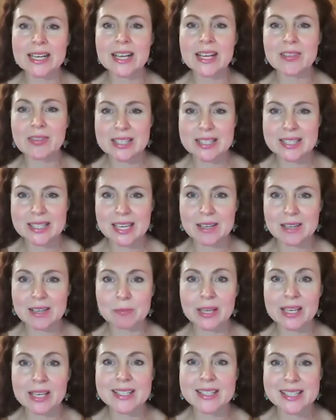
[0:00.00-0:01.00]
in the skin
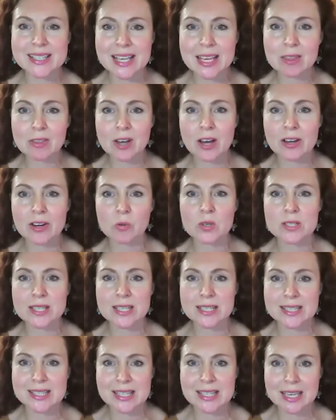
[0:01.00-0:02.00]
because he thought it was a
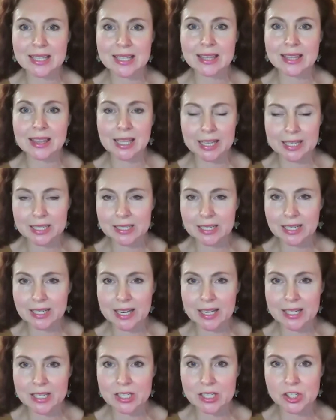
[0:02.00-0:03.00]
skin lightening
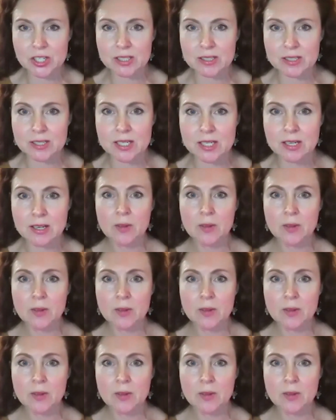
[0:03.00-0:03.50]
agent.